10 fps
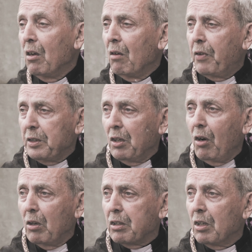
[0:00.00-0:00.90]
for the
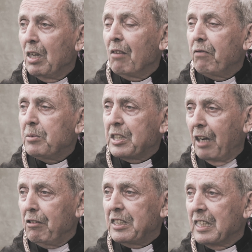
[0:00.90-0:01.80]
altar from
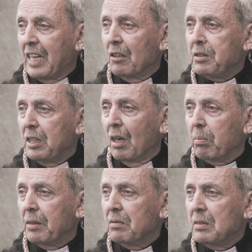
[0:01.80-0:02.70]
Skerries in County Dublin.